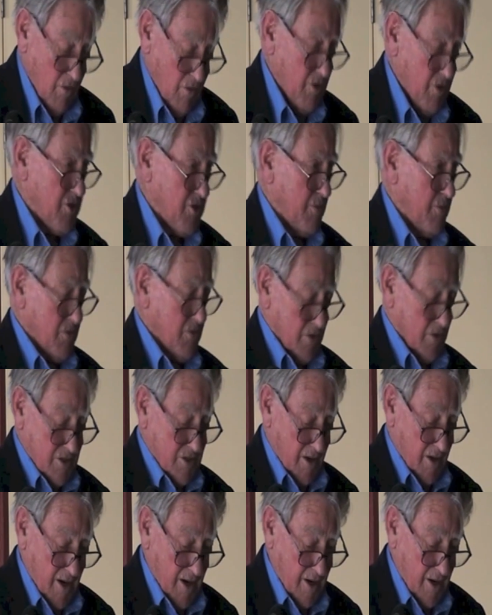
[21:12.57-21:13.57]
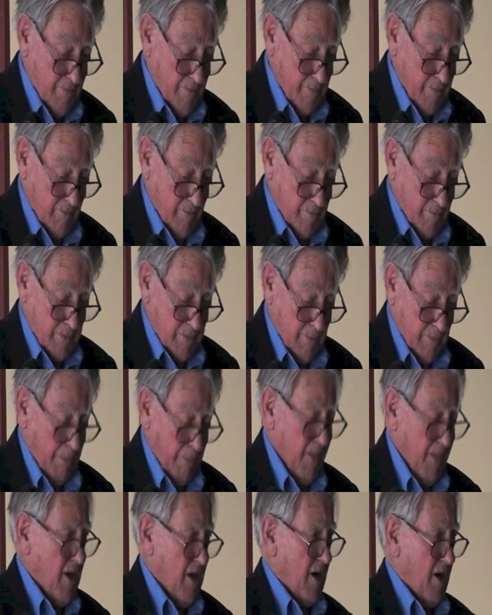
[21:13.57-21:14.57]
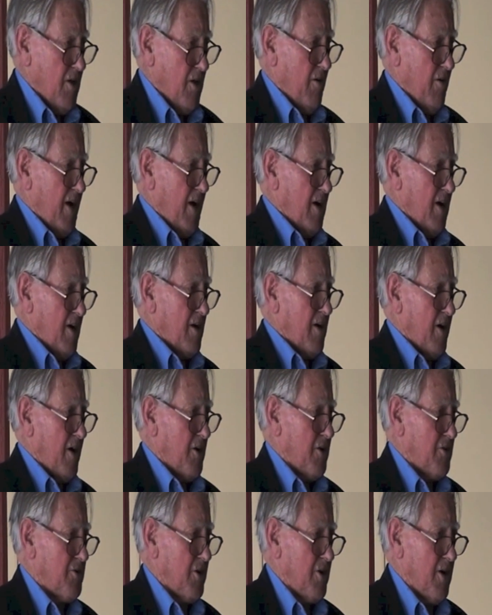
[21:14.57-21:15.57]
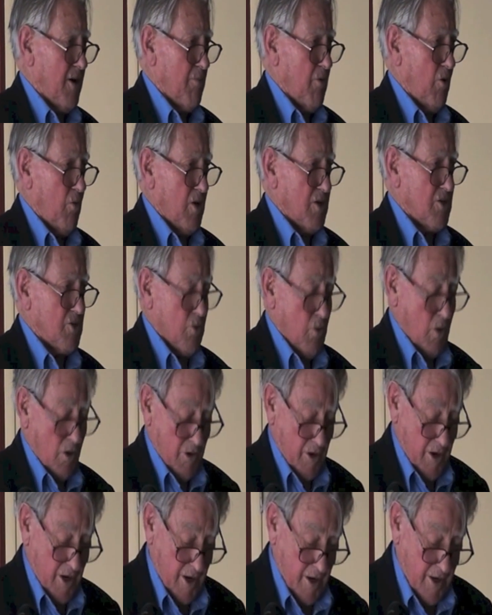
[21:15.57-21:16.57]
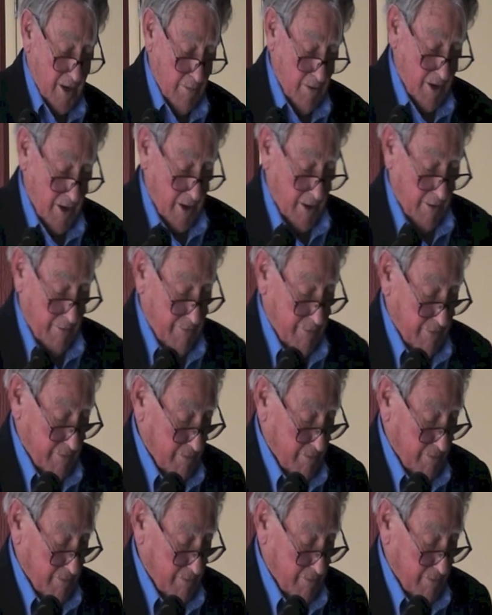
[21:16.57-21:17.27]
were shipped to Australia and they were allocated to number one squadron RAAF.